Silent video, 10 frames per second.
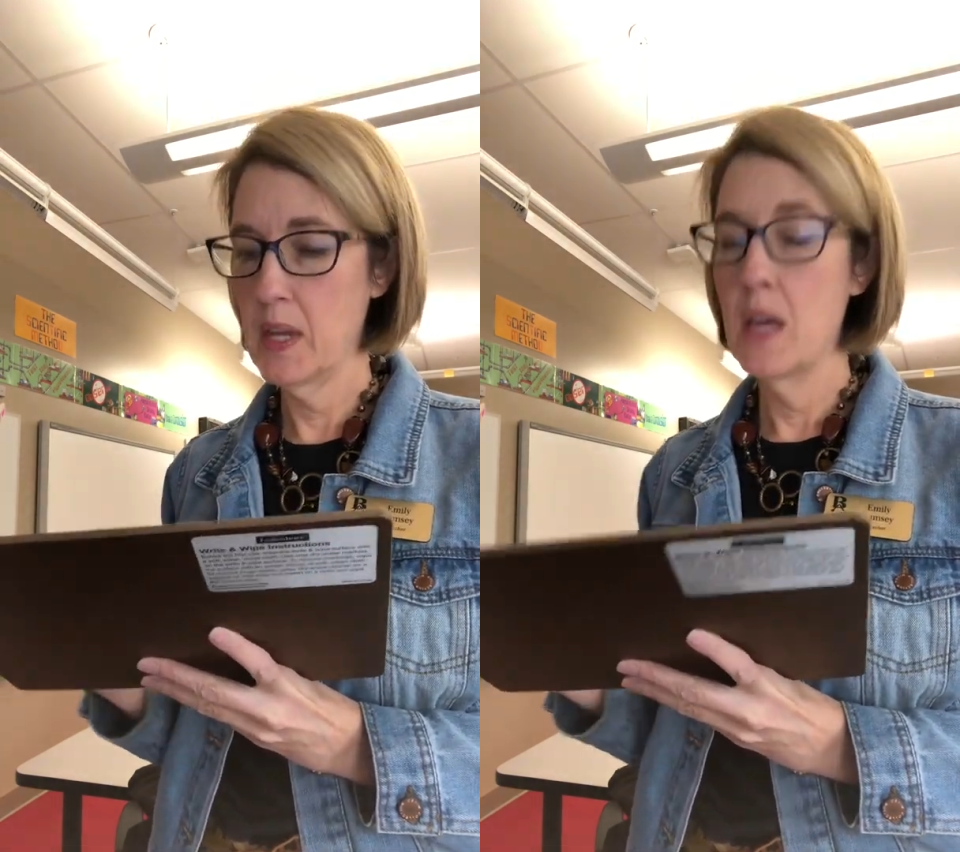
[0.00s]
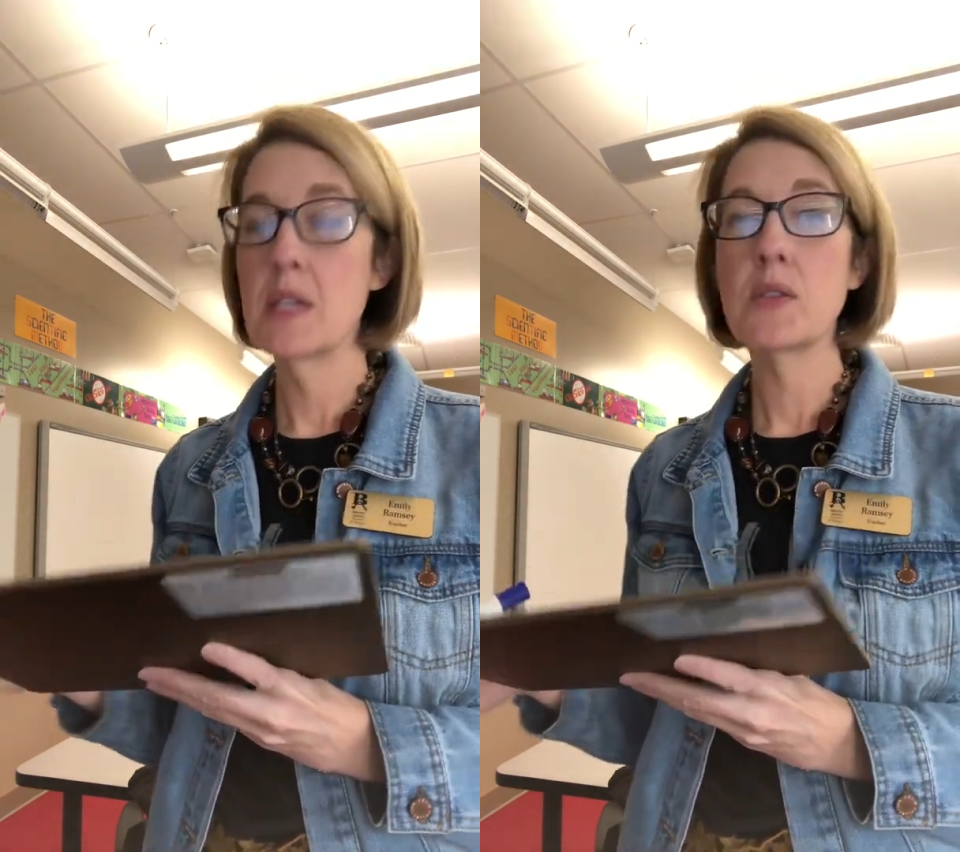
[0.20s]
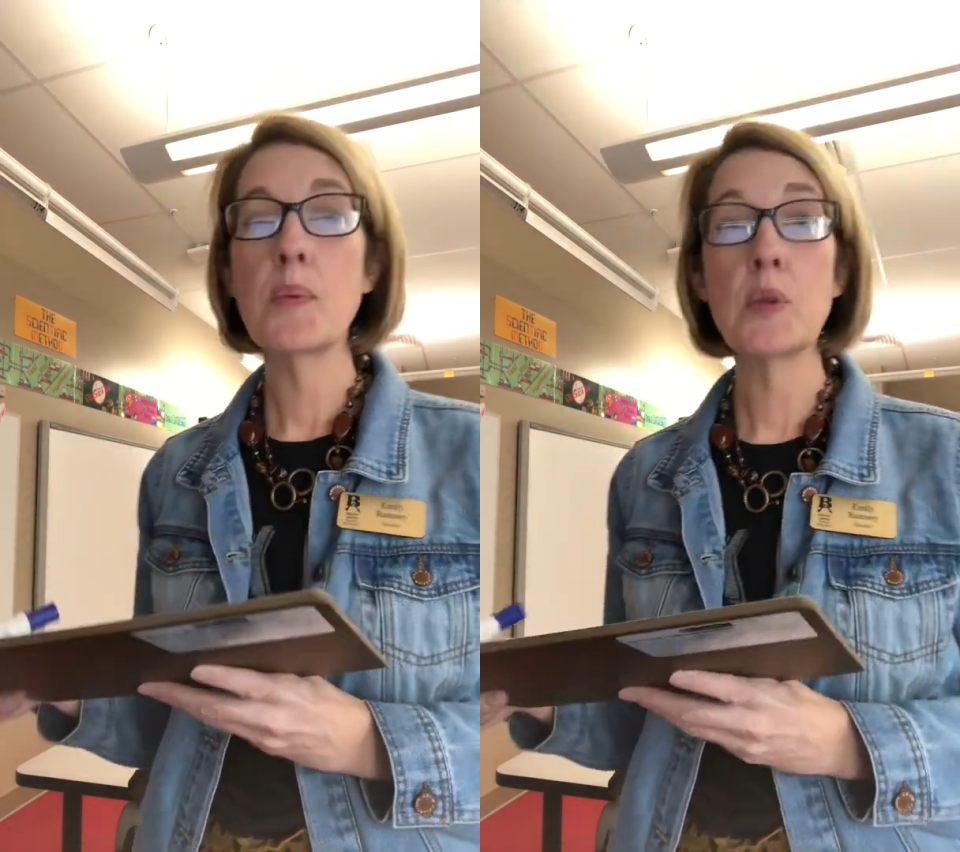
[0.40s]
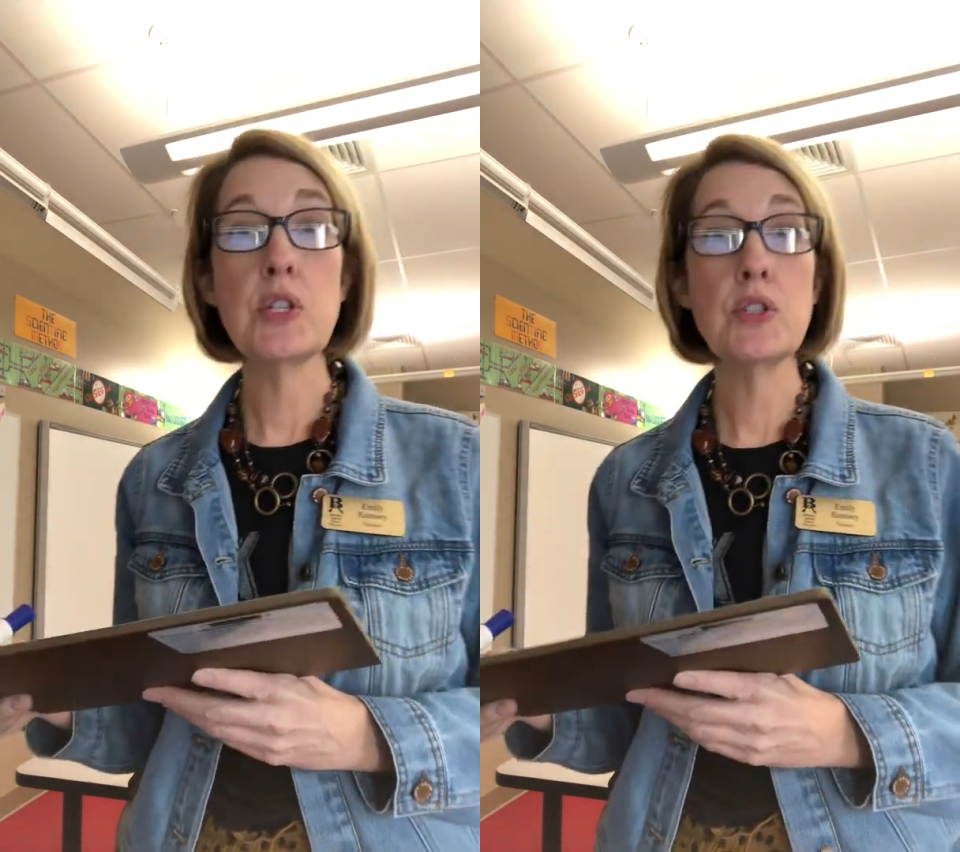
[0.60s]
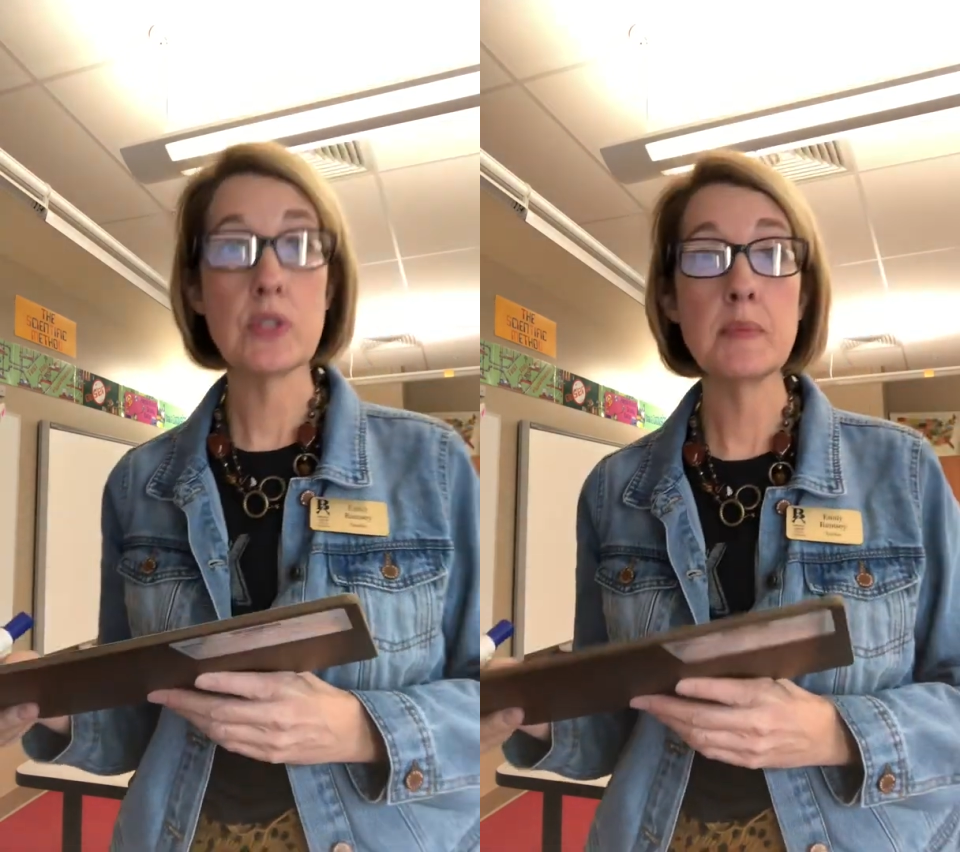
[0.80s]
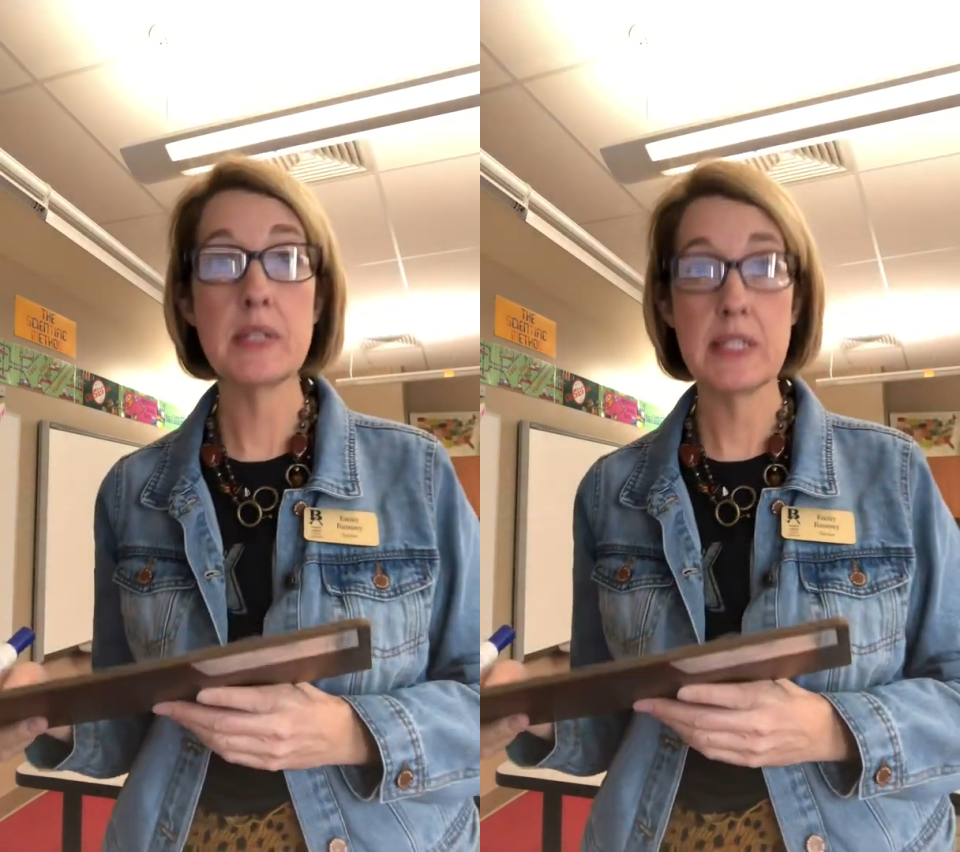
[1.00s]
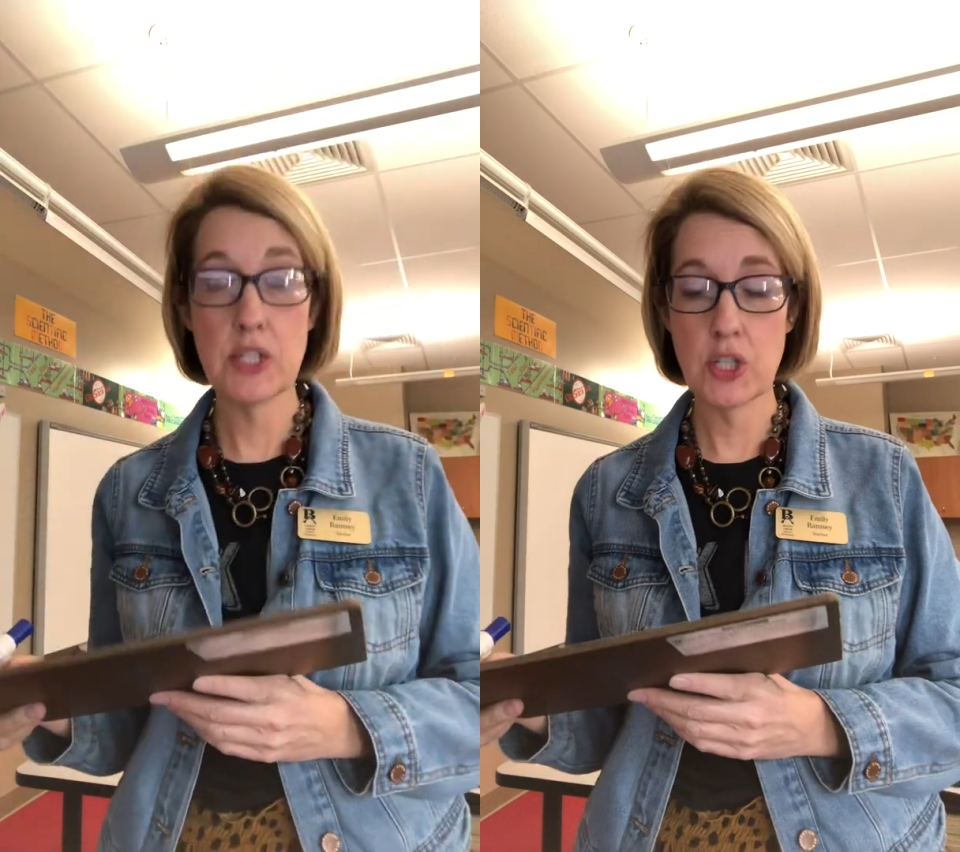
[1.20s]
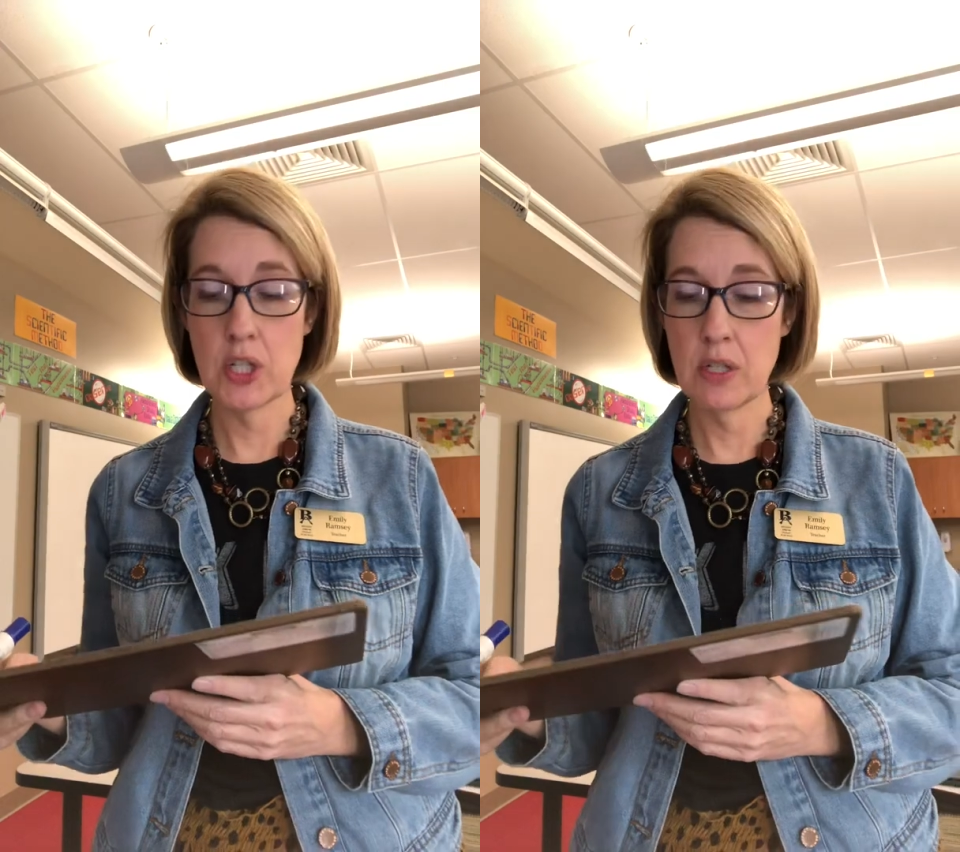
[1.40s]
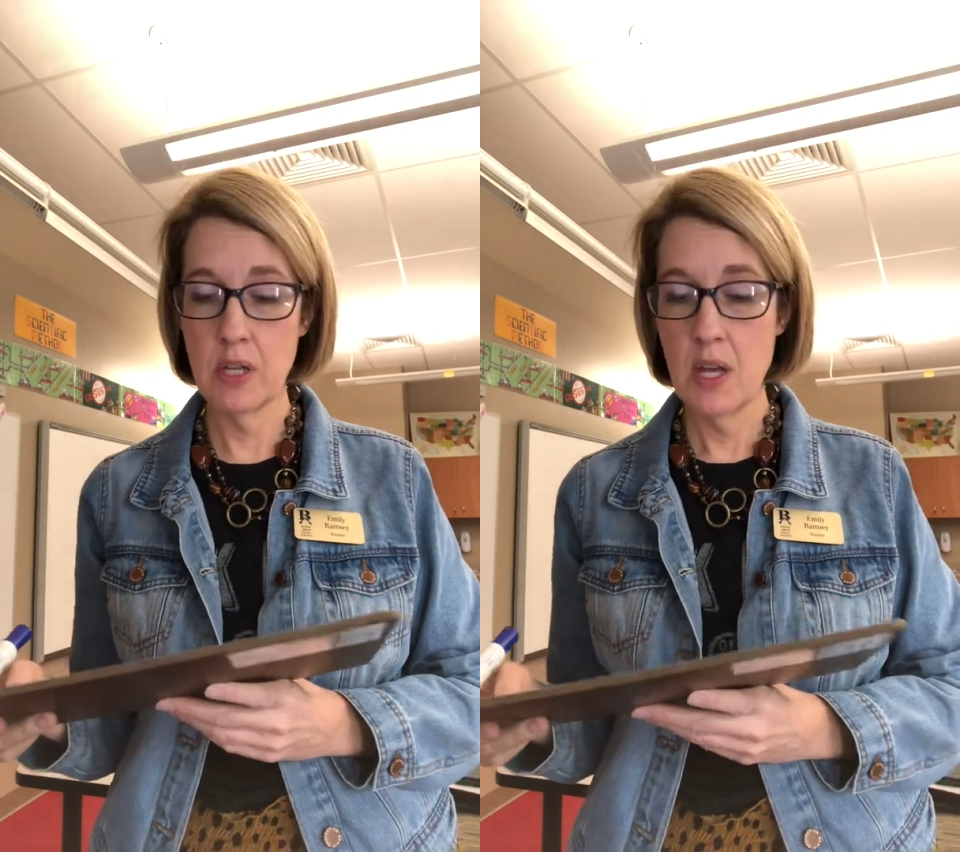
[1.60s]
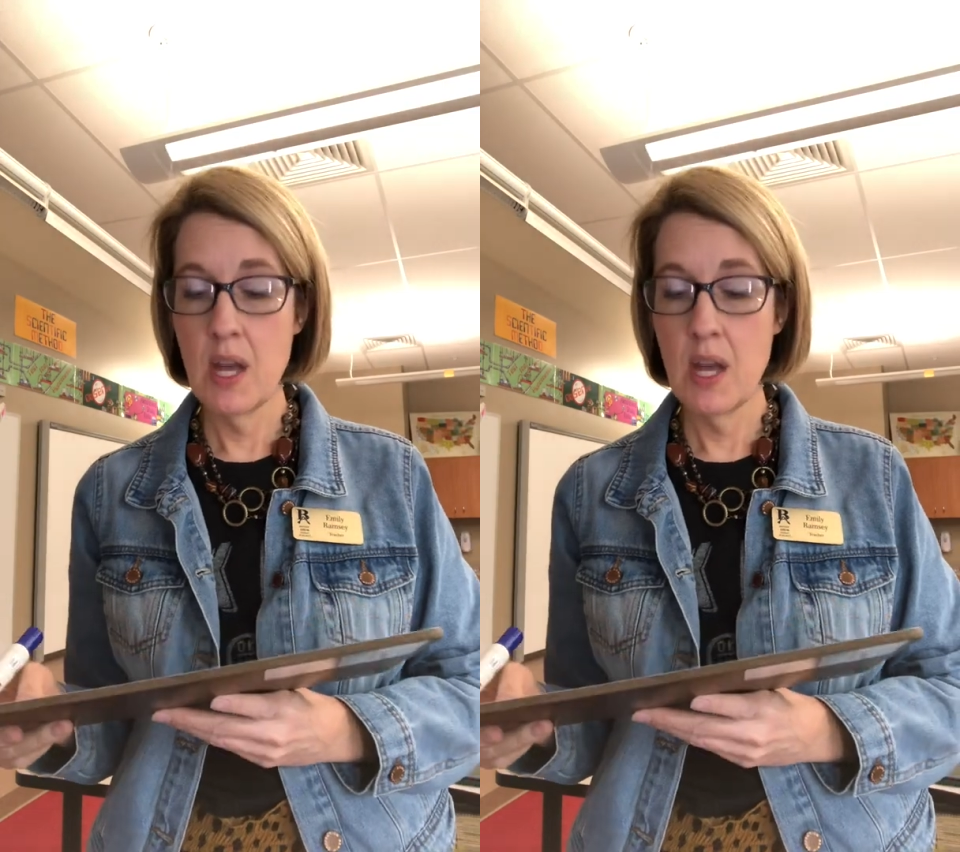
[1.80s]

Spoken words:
So I'm gonna do some addition.